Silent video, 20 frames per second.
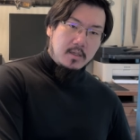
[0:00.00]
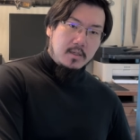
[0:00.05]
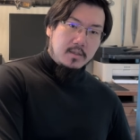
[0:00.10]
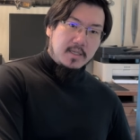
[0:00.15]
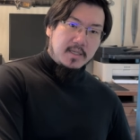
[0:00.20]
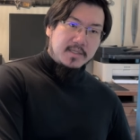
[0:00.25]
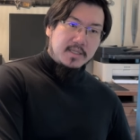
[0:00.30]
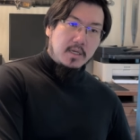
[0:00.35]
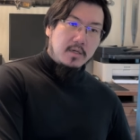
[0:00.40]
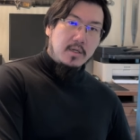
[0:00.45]

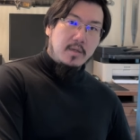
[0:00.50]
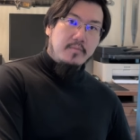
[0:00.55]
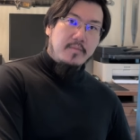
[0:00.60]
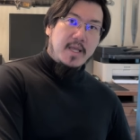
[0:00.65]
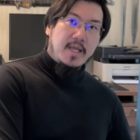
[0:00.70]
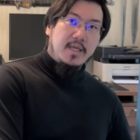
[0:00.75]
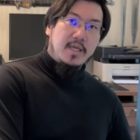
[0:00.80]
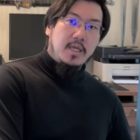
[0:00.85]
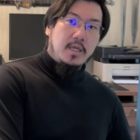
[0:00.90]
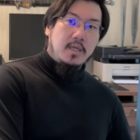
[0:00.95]
They started
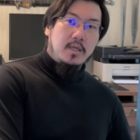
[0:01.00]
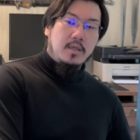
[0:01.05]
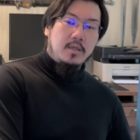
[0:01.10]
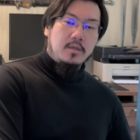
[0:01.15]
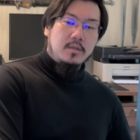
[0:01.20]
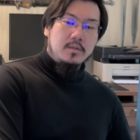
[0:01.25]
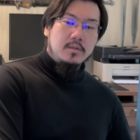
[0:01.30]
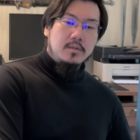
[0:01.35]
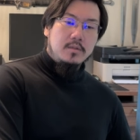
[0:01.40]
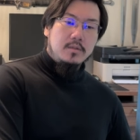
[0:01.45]

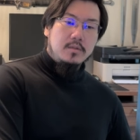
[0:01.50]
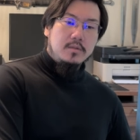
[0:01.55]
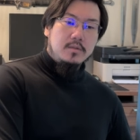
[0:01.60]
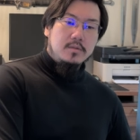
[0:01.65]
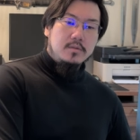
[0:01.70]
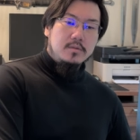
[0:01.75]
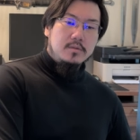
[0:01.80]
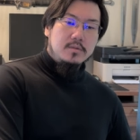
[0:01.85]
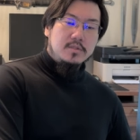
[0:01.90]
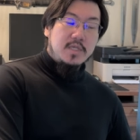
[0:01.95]
making
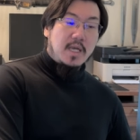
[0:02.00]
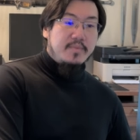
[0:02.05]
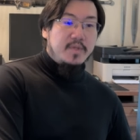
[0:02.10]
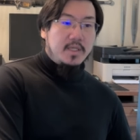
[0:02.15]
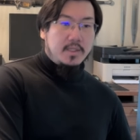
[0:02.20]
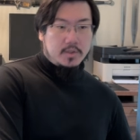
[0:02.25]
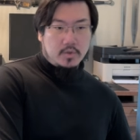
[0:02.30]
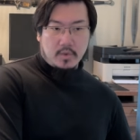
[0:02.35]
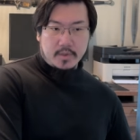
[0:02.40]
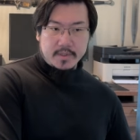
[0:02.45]

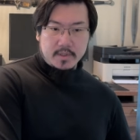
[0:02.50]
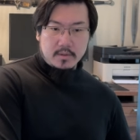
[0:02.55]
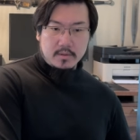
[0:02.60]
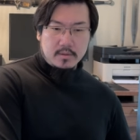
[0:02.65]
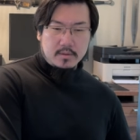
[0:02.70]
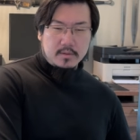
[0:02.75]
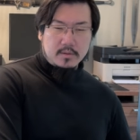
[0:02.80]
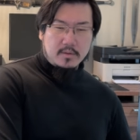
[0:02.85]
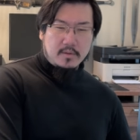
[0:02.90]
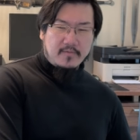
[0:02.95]
Japanese swords
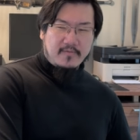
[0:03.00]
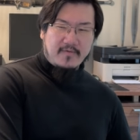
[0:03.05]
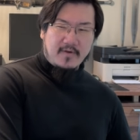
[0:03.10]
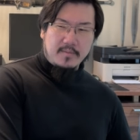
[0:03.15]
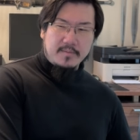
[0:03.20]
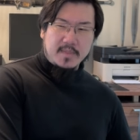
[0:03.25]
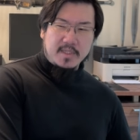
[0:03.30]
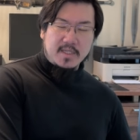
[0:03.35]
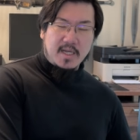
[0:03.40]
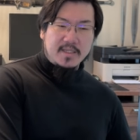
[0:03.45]

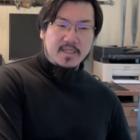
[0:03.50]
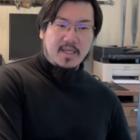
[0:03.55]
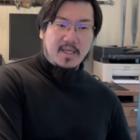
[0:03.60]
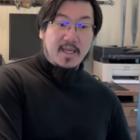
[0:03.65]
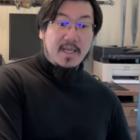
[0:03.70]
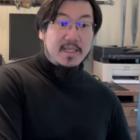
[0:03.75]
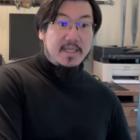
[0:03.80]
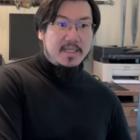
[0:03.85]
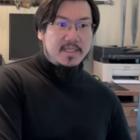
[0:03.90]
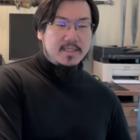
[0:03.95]
from the
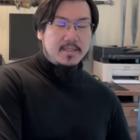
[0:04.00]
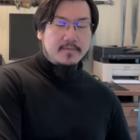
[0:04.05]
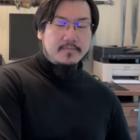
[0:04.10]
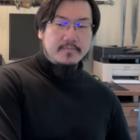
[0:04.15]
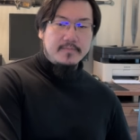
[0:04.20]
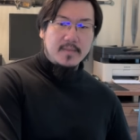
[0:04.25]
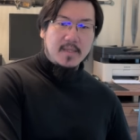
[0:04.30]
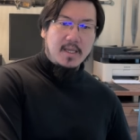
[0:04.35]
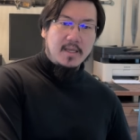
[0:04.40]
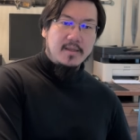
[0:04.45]
1980s
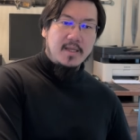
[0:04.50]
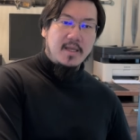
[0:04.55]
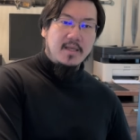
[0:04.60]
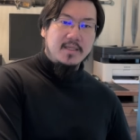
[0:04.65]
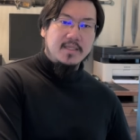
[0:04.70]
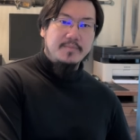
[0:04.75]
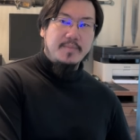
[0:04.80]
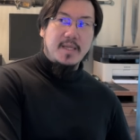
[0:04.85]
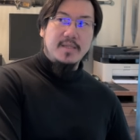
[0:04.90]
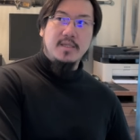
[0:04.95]
and then
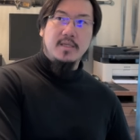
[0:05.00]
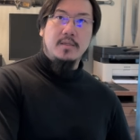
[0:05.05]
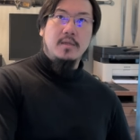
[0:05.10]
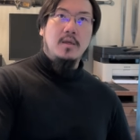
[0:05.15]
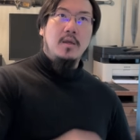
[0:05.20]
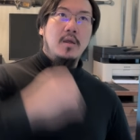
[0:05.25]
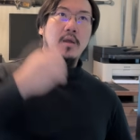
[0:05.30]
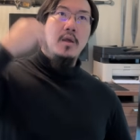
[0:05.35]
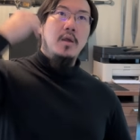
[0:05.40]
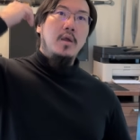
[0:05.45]
expanded
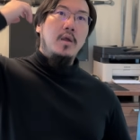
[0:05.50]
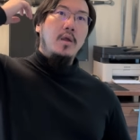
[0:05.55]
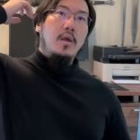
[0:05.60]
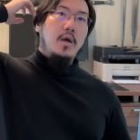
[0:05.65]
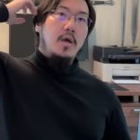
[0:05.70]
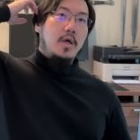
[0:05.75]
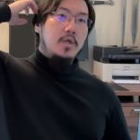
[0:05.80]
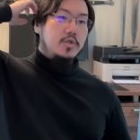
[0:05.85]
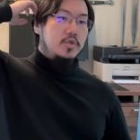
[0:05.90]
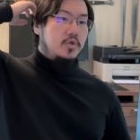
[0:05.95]

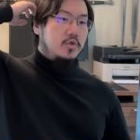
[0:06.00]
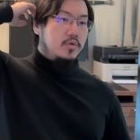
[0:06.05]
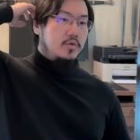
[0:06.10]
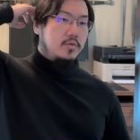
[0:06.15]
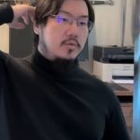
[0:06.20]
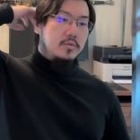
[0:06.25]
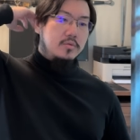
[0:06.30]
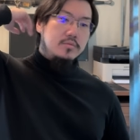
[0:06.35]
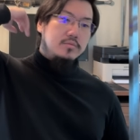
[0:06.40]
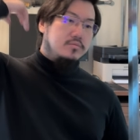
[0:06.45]
uh,
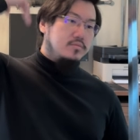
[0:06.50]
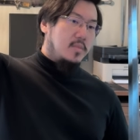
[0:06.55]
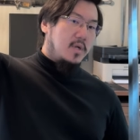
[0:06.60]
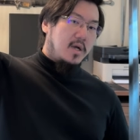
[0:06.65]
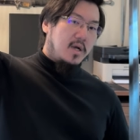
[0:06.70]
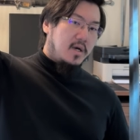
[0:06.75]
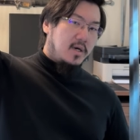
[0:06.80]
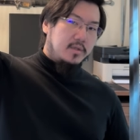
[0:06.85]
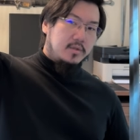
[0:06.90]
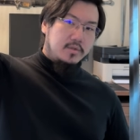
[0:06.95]
to
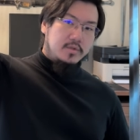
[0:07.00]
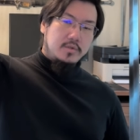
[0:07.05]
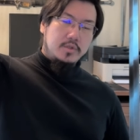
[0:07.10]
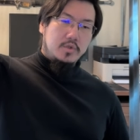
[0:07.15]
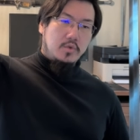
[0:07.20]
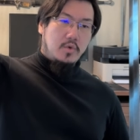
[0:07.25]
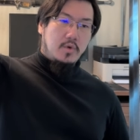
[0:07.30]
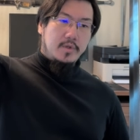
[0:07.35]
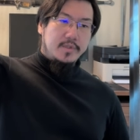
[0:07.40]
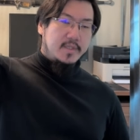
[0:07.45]
other
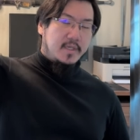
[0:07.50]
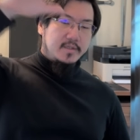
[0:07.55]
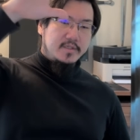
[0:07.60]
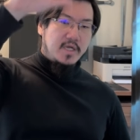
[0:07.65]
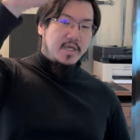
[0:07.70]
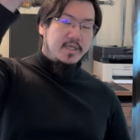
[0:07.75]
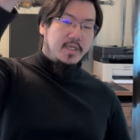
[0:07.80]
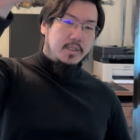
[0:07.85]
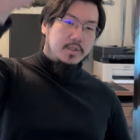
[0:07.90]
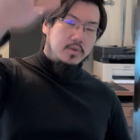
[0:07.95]
swords like
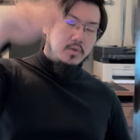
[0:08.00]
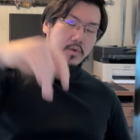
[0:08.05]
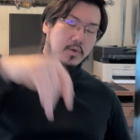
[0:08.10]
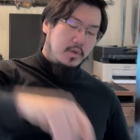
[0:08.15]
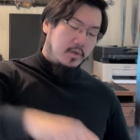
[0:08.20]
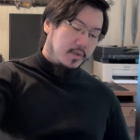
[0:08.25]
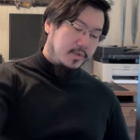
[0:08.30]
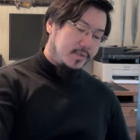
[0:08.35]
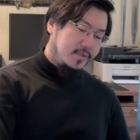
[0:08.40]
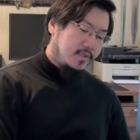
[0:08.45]
Chinese
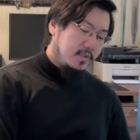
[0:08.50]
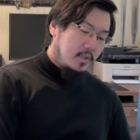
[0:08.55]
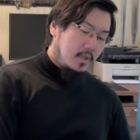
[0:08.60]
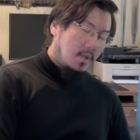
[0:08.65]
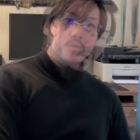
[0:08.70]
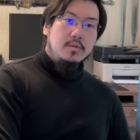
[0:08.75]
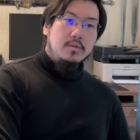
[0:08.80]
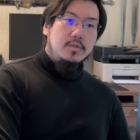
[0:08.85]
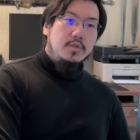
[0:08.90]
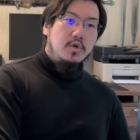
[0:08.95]
swords,
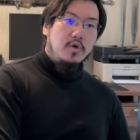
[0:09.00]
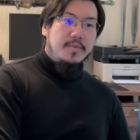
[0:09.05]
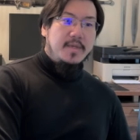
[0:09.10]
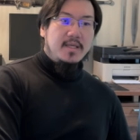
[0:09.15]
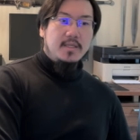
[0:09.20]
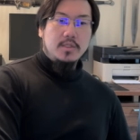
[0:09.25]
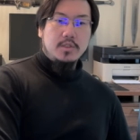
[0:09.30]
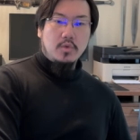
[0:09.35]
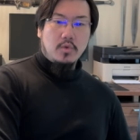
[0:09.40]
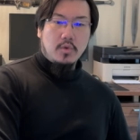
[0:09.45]

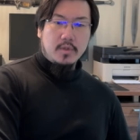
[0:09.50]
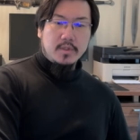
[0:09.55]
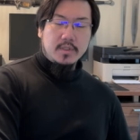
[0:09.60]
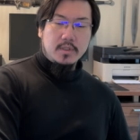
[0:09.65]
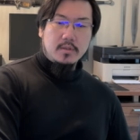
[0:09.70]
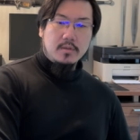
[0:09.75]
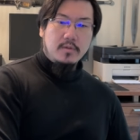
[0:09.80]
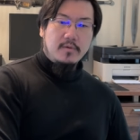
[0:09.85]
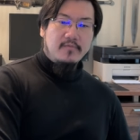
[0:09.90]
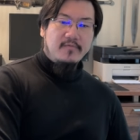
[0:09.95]
European swords,
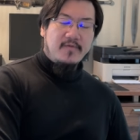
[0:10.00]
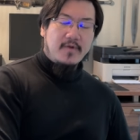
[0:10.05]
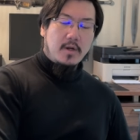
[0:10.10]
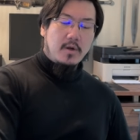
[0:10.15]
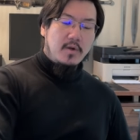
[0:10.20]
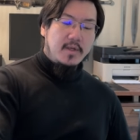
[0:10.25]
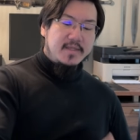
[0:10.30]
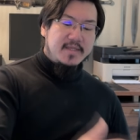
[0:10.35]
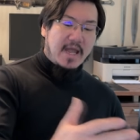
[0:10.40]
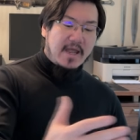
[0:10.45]

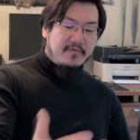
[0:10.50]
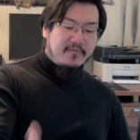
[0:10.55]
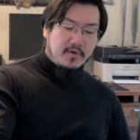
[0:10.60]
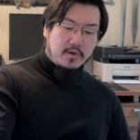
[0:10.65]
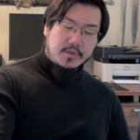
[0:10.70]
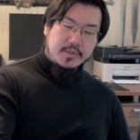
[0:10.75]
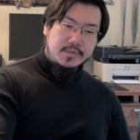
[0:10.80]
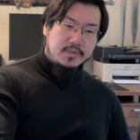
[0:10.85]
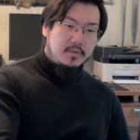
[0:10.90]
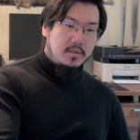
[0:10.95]
very
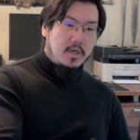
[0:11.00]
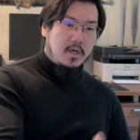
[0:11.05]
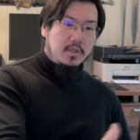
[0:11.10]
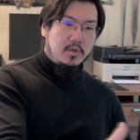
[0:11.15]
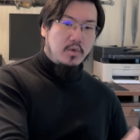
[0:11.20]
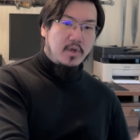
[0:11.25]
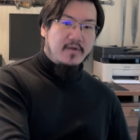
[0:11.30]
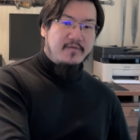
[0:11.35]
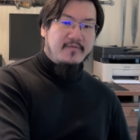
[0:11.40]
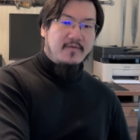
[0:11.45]
diverse, all the
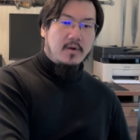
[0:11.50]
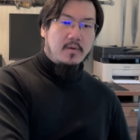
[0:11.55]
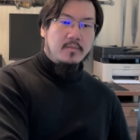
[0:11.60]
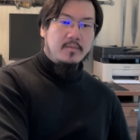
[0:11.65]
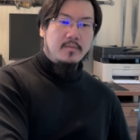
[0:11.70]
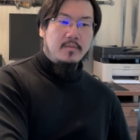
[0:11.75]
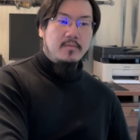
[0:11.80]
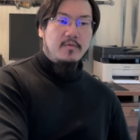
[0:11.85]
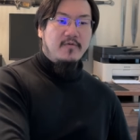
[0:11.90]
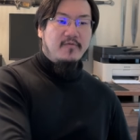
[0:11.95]
way
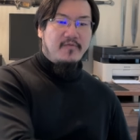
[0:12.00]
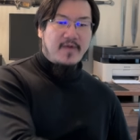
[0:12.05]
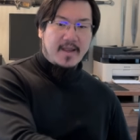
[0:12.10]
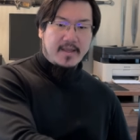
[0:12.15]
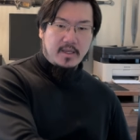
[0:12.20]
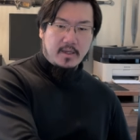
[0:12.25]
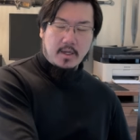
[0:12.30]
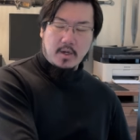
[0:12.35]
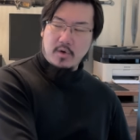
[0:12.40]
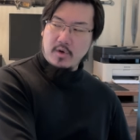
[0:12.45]
from
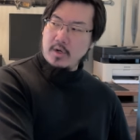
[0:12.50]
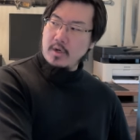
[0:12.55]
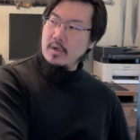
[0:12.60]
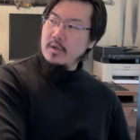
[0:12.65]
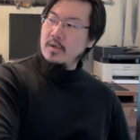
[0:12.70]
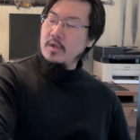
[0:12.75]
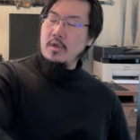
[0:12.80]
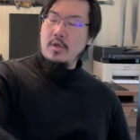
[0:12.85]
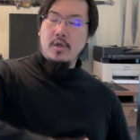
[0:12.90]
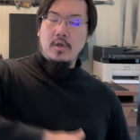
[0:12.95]
Viking era
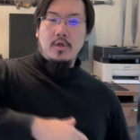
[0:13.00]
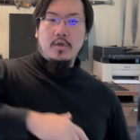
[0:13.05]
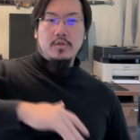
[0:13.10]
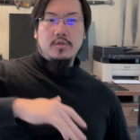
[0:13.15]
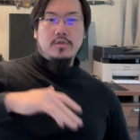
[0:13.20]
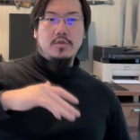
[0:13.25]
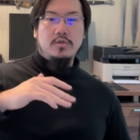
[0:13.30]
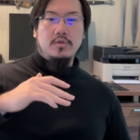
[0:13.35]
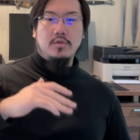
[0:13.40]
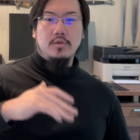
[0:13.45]

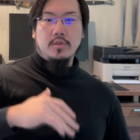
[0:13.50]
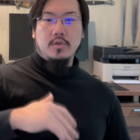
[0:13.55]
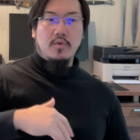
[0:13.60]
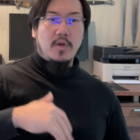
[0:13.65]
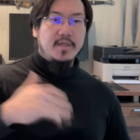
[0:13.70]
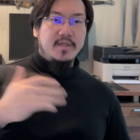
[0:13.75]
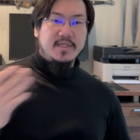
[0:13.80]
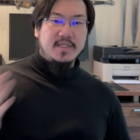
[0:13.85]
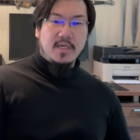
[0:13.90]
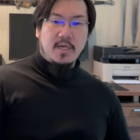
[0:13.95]
to the
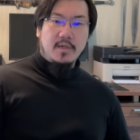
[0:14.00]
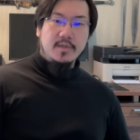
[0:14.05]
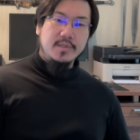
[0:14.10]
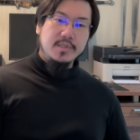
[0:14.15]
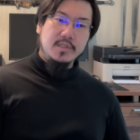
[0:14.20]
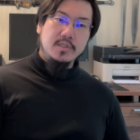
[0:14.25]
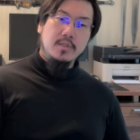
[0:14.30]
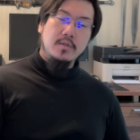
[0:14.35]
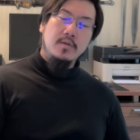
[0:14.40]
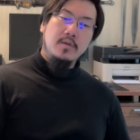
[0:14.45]

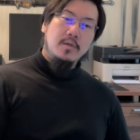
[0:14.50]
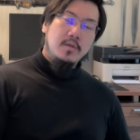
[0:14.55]
Renaissance.